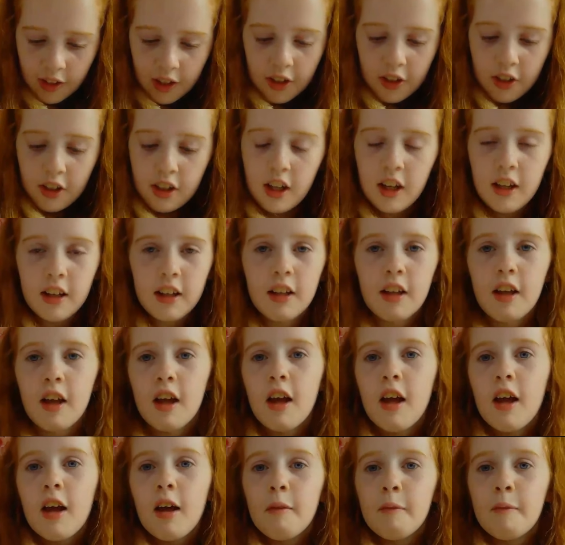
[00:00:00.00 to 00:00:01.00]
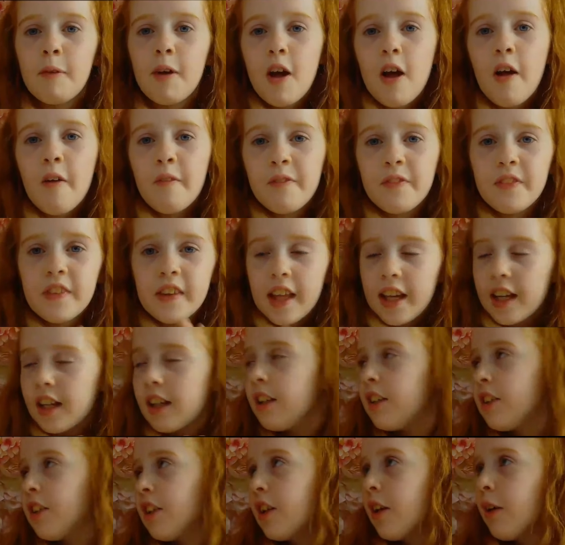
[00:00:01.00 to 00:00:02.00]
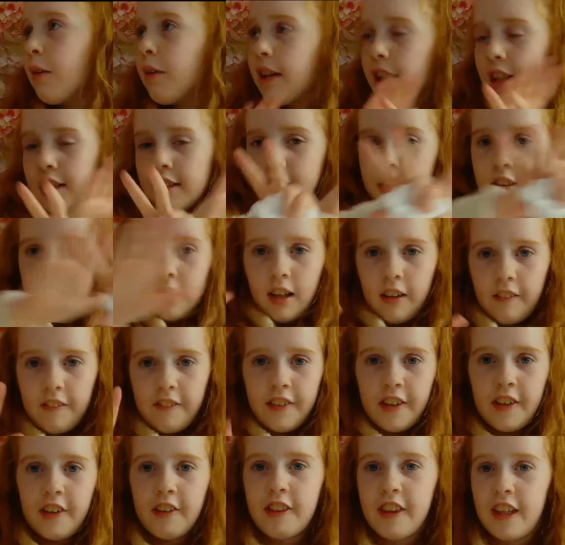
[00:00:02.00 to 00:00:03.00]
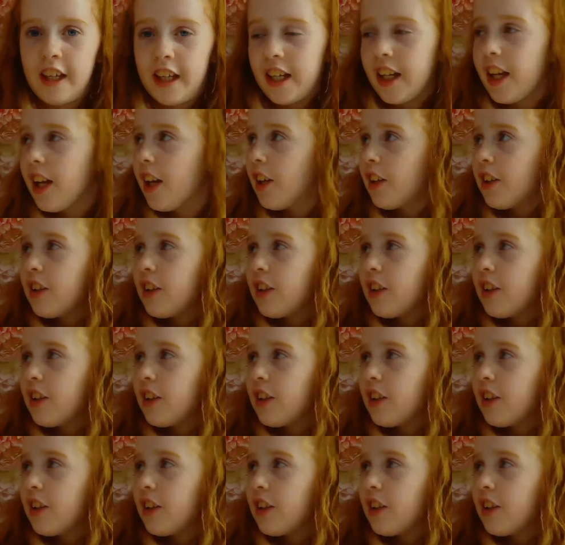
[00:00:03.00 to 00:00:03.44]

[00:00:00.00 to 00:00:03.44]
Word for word: You can uh, put, like, you know where you did that fail thing?